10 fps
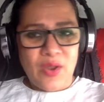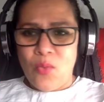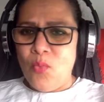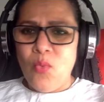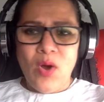
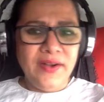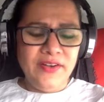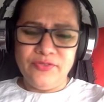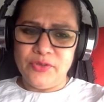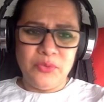
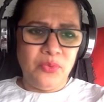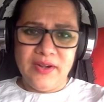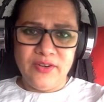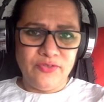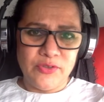wonderful,
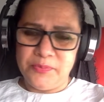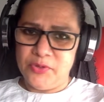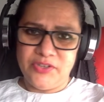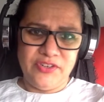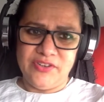wonderful
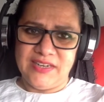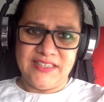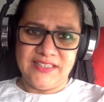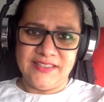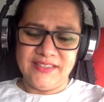poetry writing.